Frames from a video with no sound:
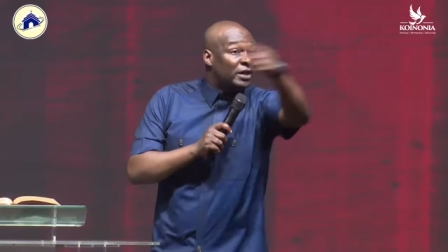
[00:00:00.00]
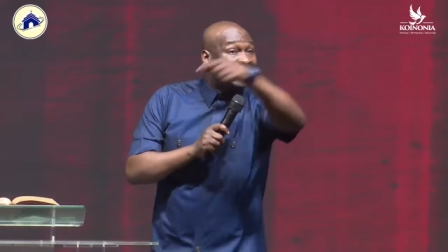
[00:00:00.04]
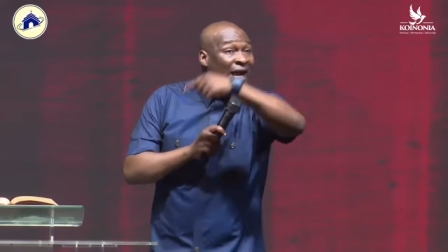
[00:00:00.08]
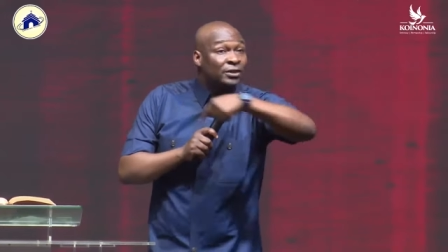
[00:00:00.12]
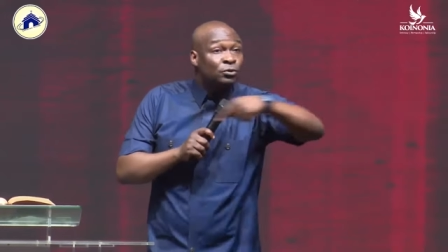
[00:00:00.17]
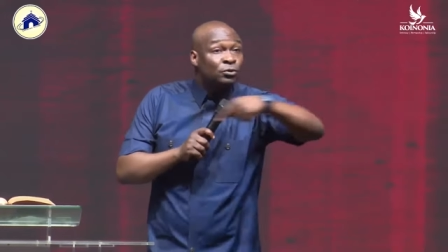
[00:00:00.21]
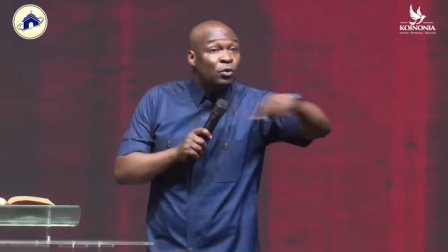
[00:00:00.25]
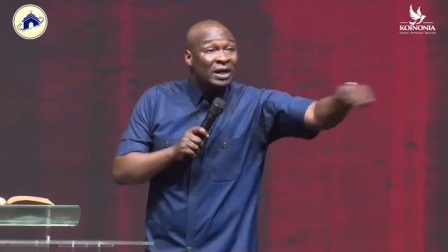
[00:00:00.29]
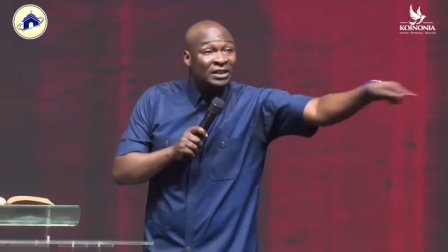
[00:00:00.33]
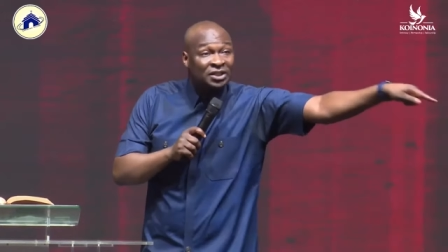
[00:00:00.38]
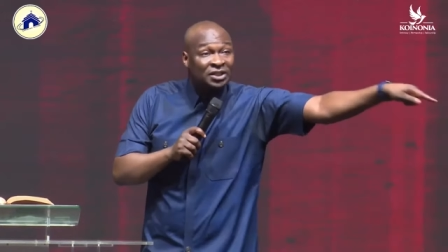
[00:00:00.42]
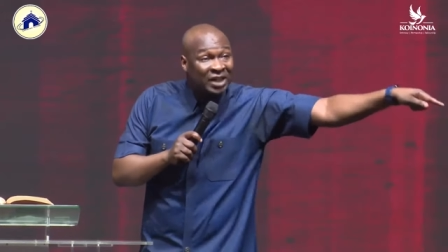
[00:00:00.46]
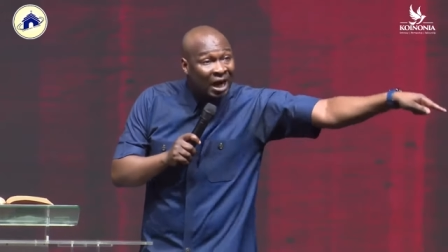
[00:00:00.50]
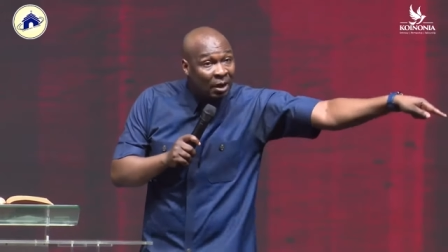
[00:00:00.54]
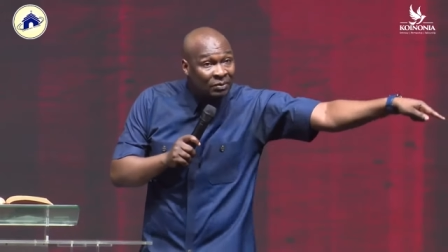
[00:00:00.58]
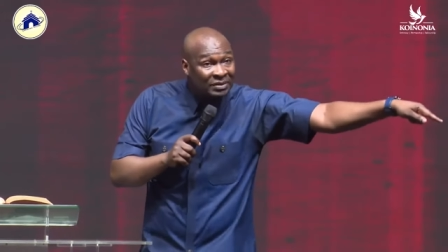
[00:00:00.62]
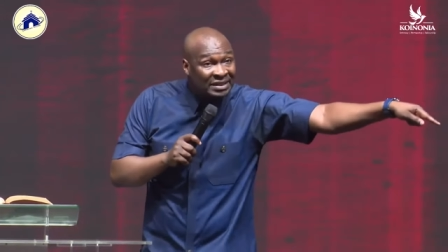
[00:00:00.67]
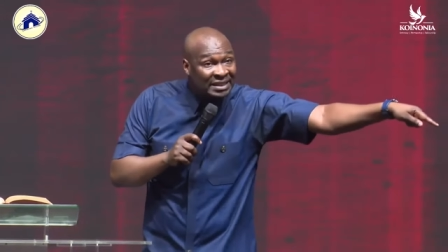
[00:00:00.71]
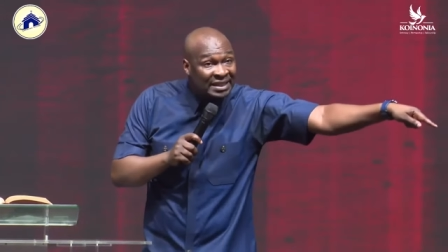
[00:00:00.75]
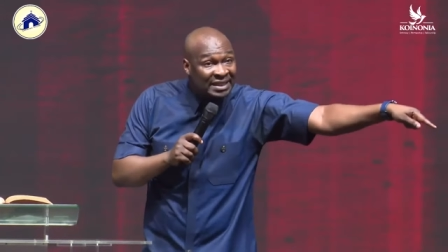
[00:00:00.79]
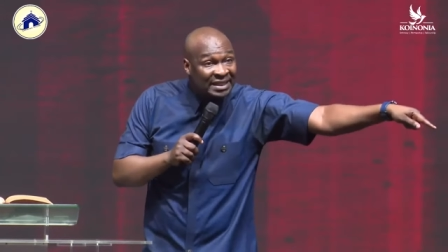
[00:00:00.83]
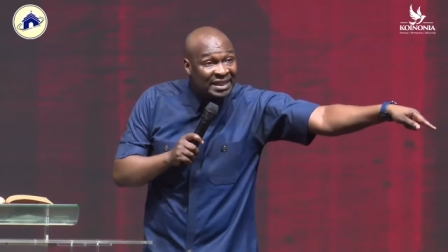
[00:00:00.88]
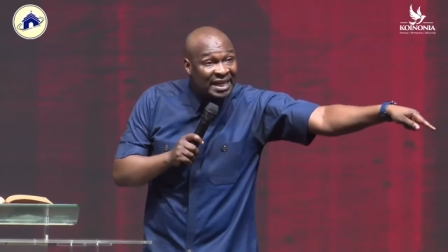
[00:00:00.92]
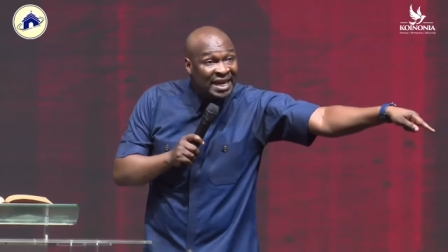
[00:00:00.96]
that you are
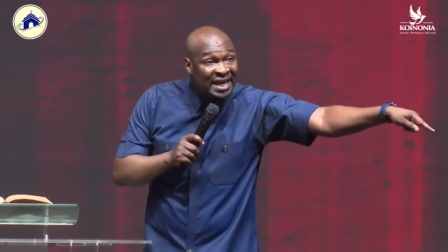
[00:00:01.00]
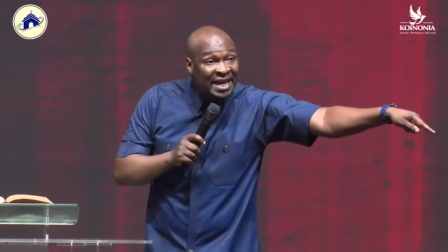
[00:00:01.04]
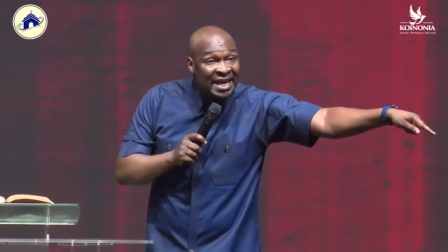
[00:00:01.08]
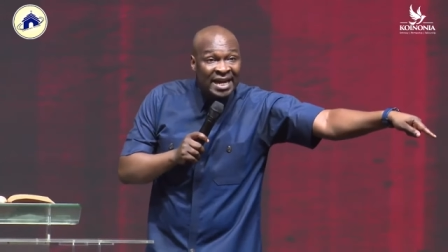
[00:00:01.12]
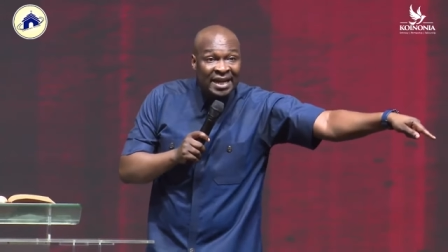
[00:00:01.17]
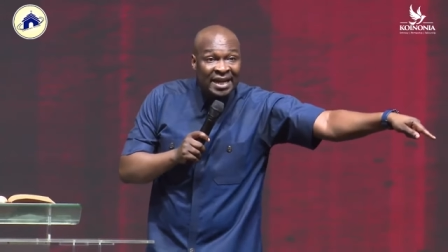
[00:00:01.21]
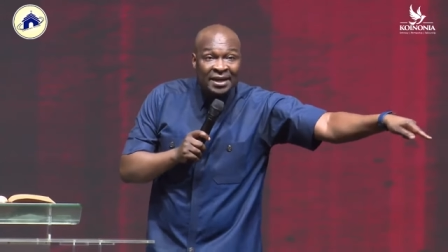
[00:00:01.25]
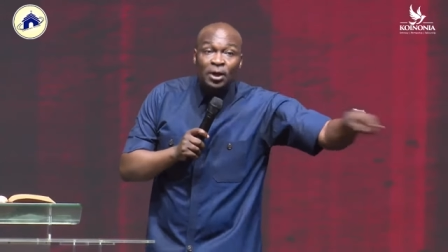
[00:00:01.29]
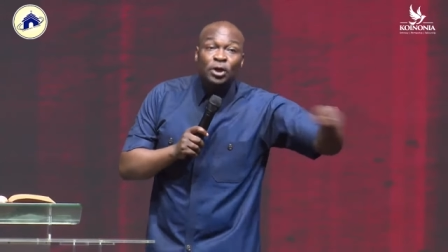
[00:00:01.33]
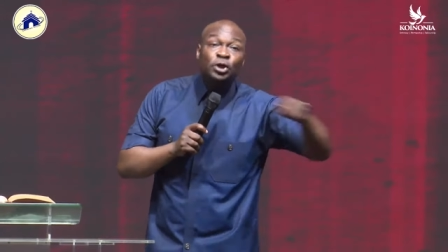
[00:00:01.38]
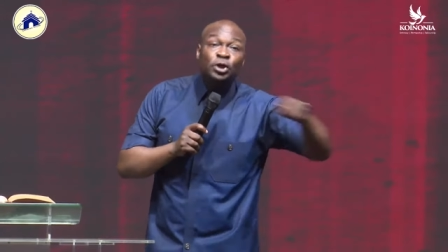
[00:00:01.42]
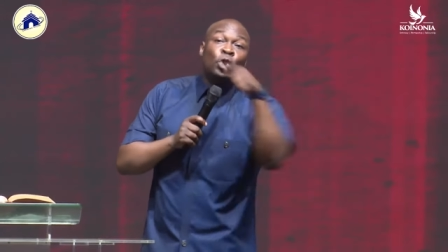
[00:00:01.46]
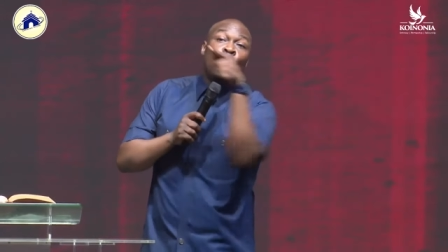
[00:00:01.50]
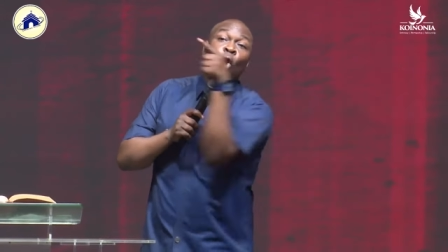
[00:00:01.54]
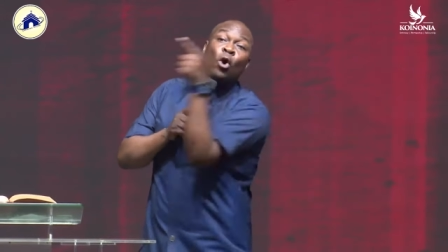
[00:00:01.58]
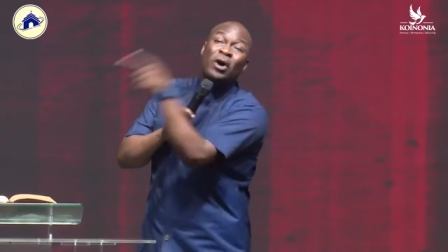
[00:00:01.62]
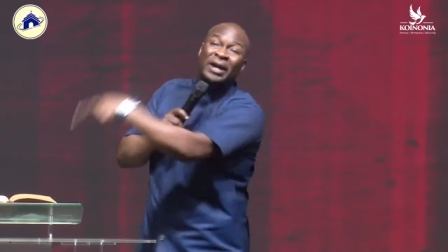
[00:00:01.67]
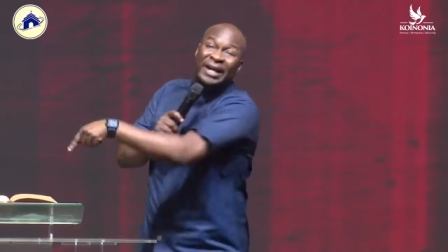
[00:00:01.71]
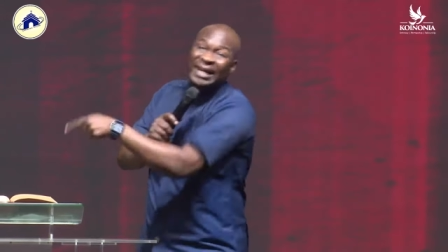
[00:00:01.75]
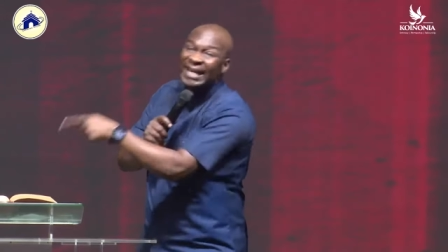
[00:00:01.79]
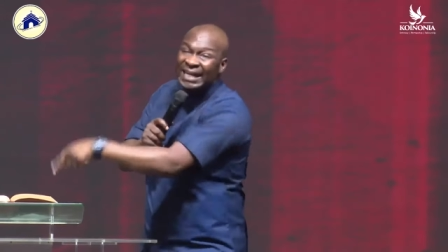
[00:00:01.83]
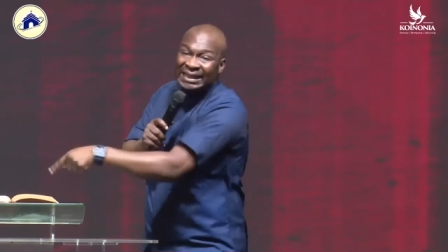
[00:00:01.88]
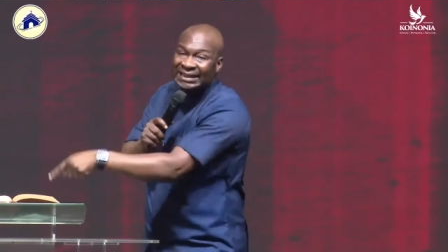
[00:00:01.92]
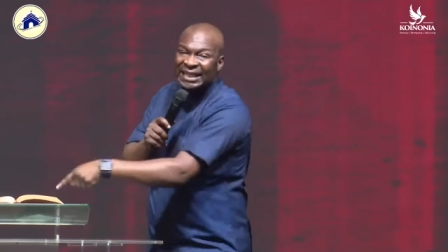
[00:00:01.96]
shouting, you
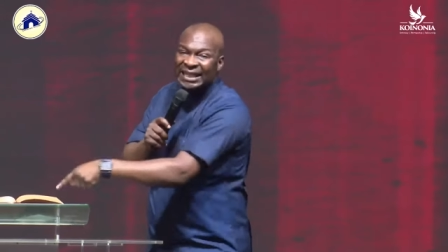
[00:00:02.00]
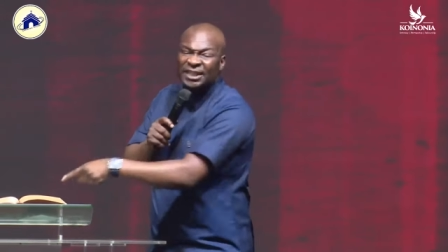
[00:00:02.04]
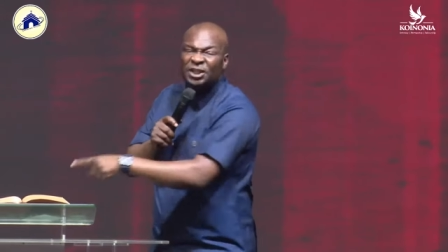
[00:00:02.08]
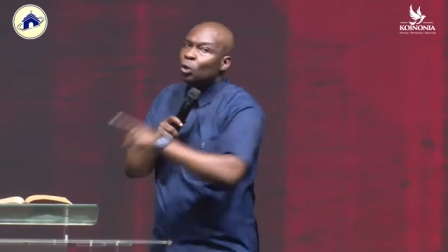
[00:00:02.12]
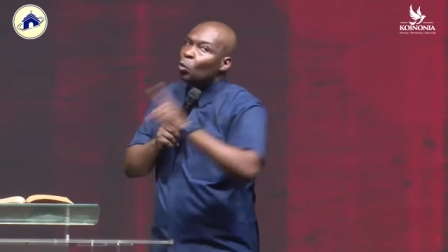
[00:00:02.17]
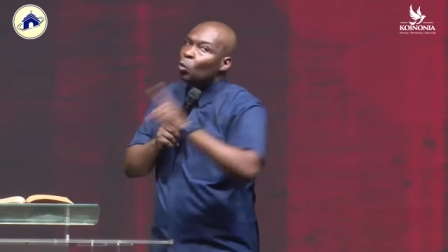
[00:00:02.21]
read it, you